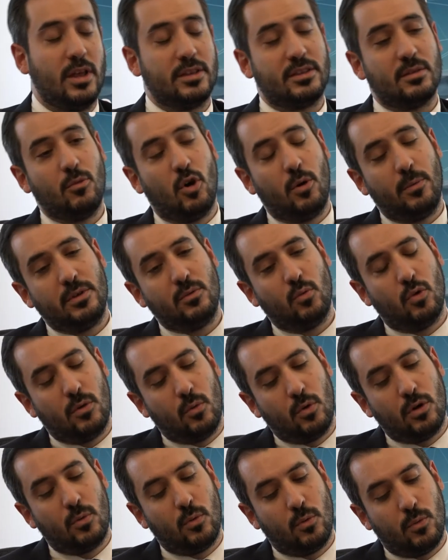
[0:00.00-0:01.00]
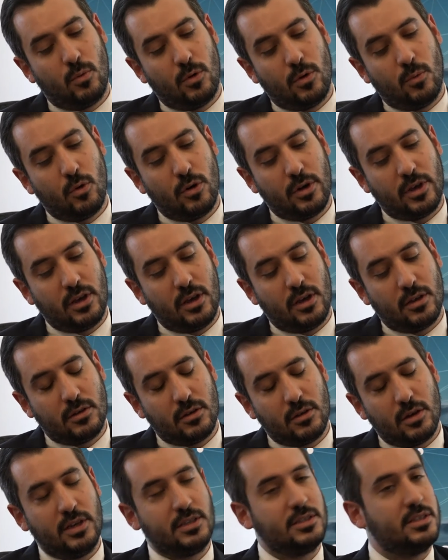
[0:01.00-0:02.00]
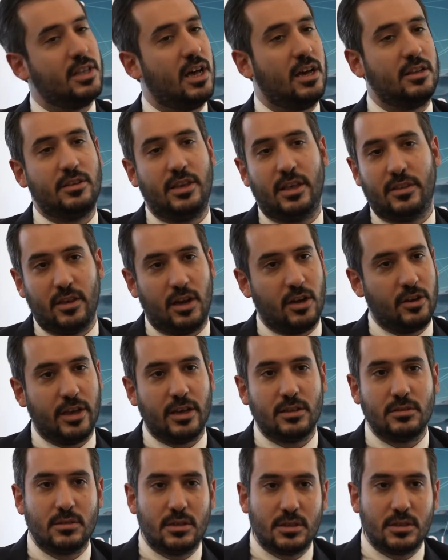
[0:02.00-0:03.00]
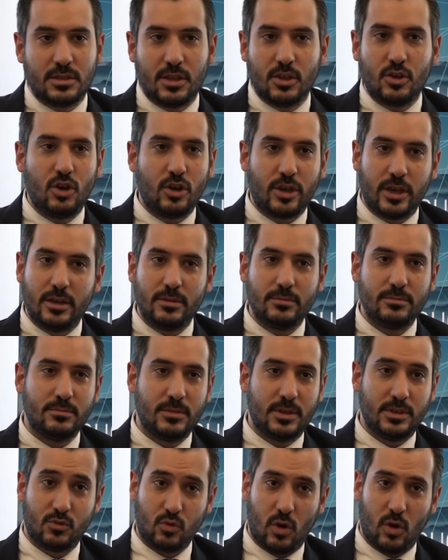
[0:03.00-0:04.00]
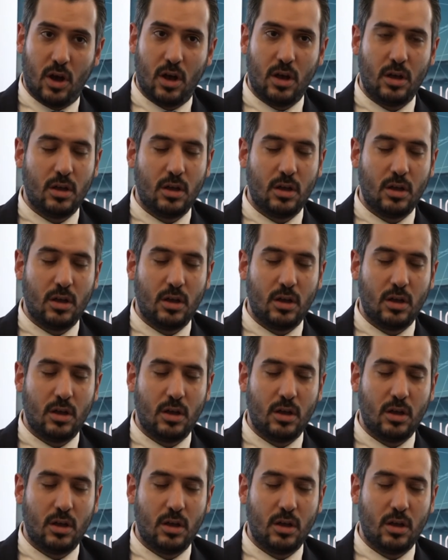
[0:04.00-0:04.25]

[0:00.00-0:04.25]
at the moment, what we're working under, it's not yet there yet. It's still cooking. It's raw.